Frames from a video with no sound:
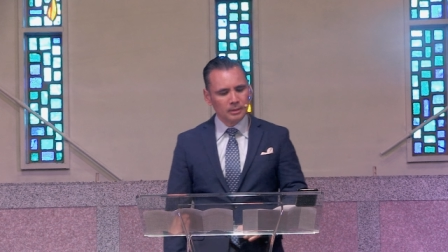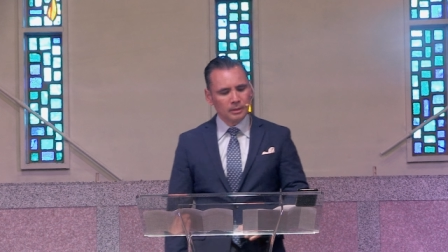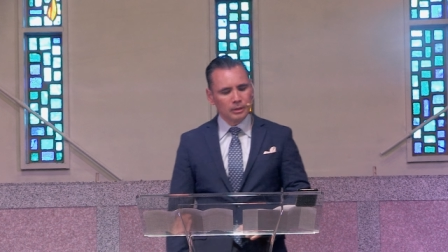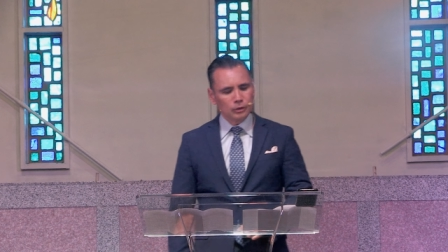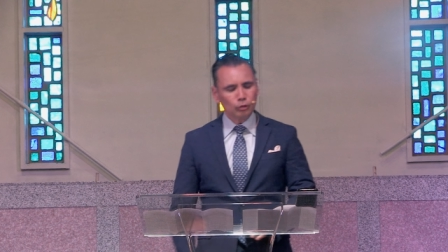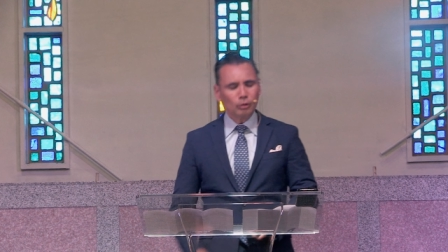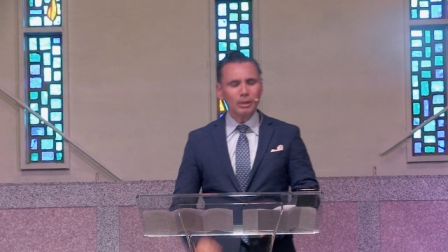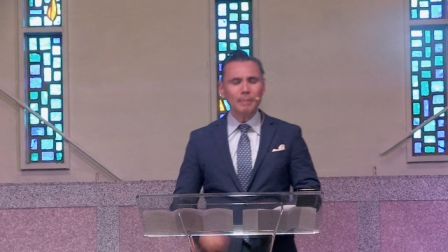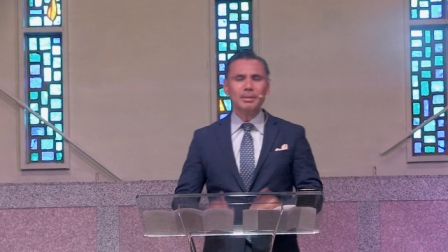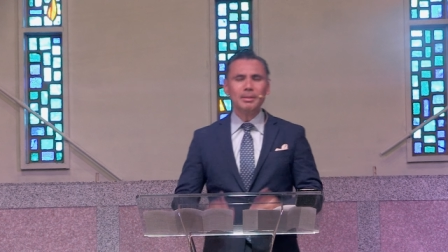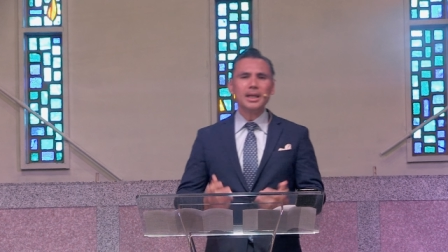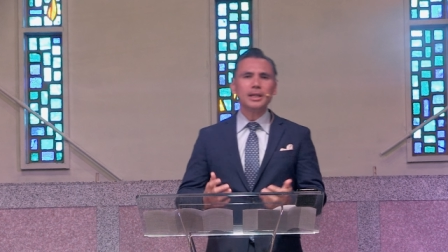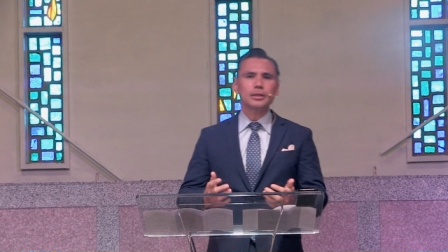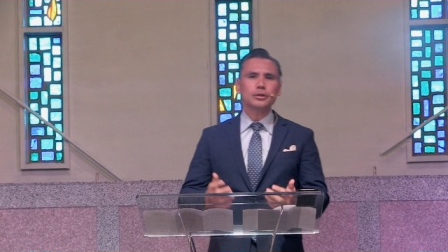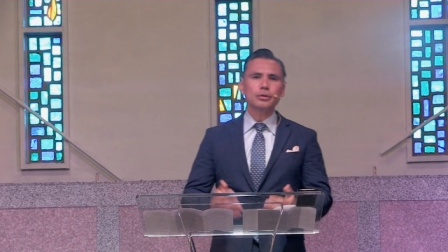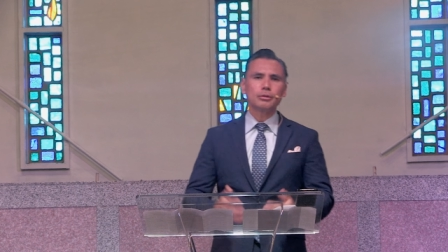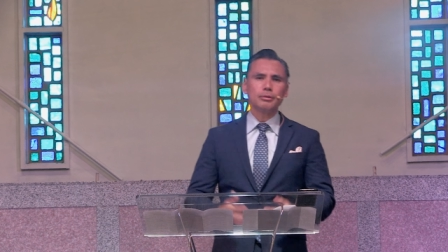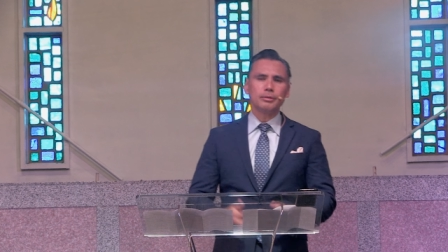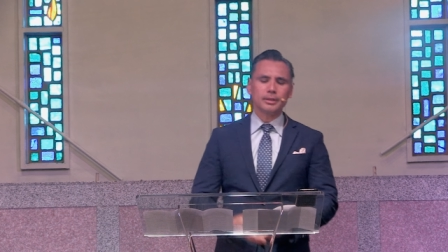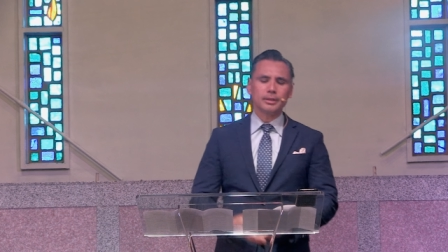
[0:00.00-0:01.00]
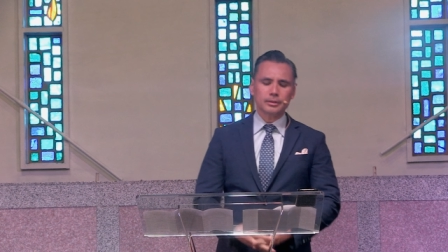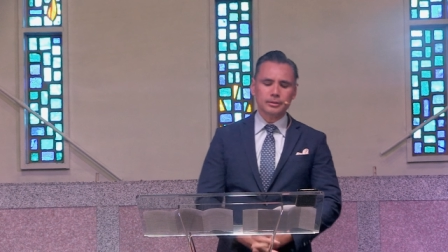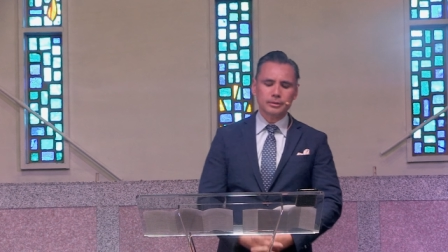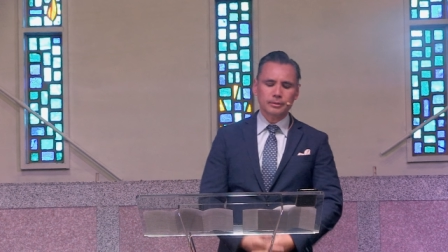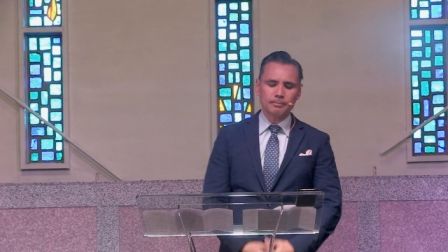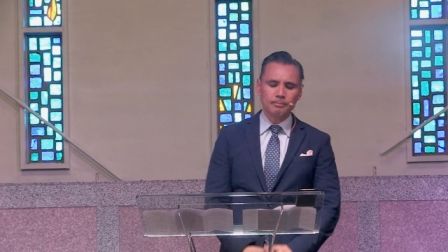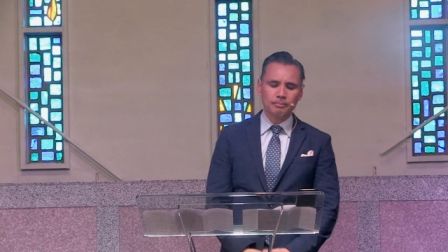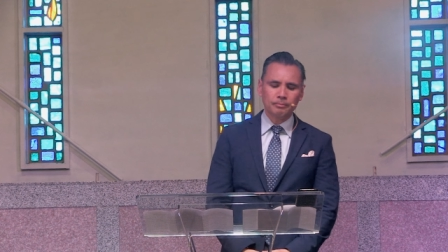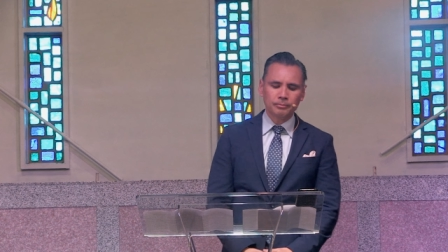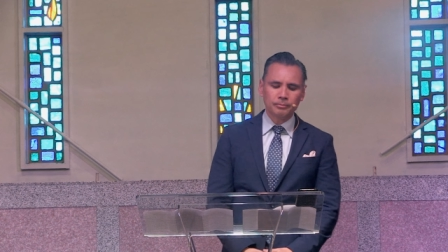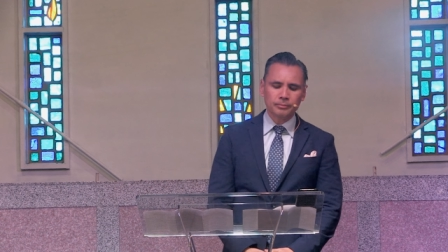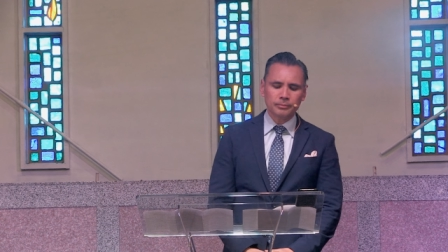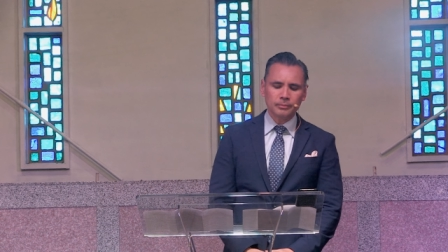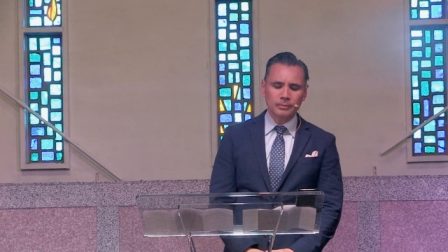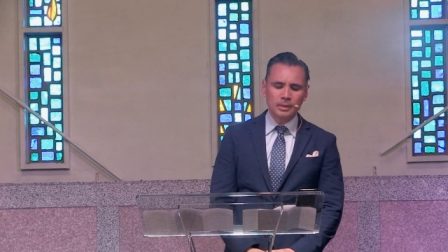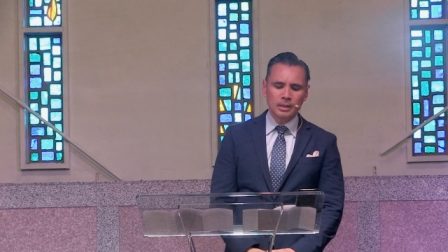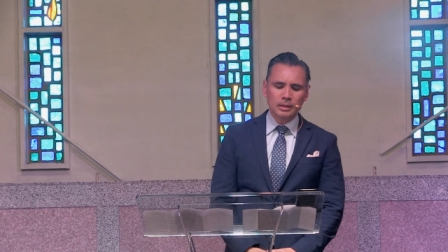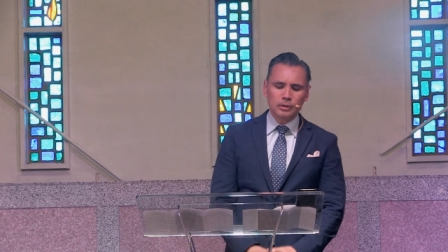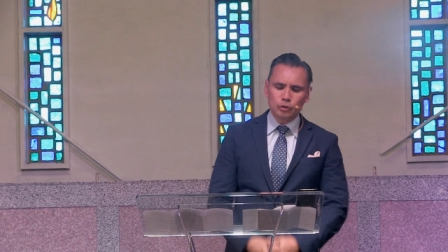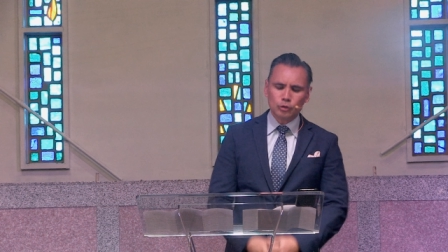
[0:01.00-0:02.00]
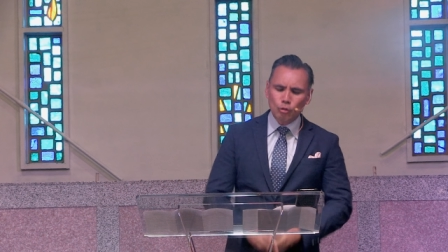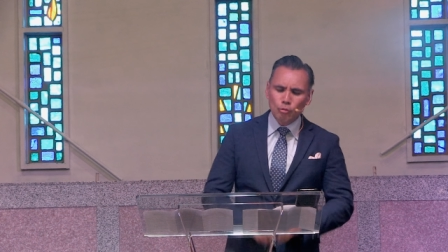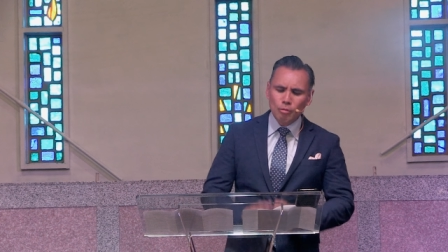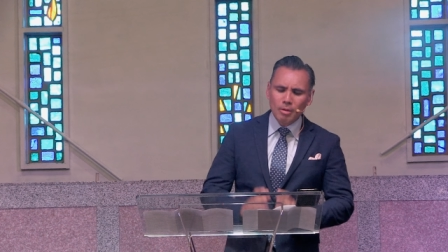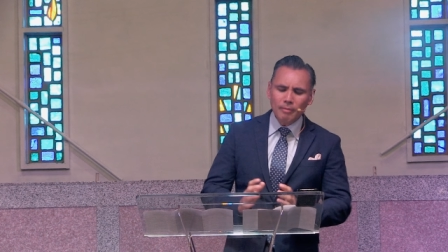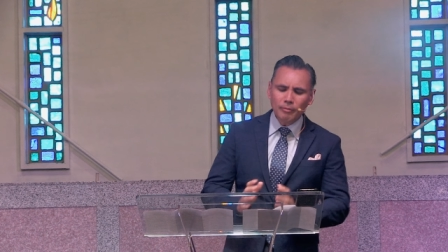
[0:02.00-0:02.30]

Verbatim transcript: So, let me ask you this. Do you